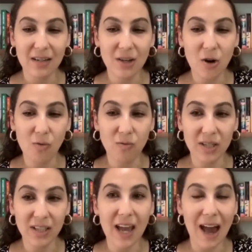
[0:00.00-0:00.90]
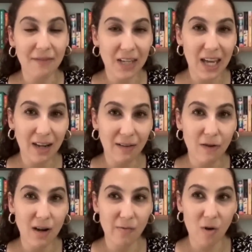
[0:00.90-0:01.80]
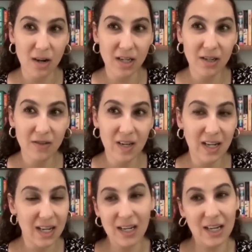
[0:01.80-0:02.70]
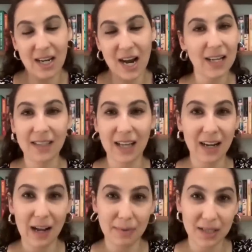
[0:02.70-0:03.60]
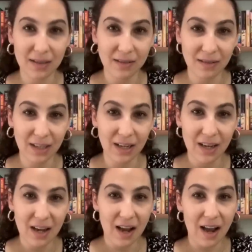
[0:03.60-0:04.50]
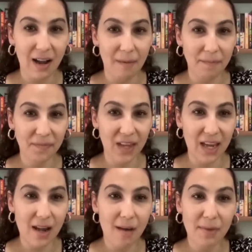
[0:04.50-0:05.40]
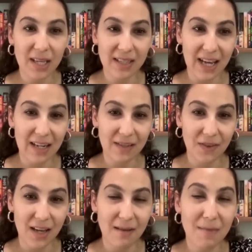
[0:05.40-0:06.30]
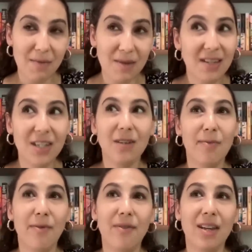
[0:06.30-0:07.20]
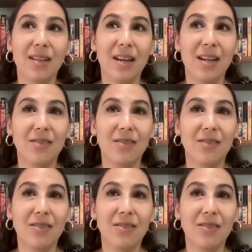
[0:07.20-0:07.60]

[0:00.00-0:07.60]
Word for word: you know, really advocated for and wanted to, then he, he has that. Absolutely. Um, and not being satisfied. And maybe to your point, like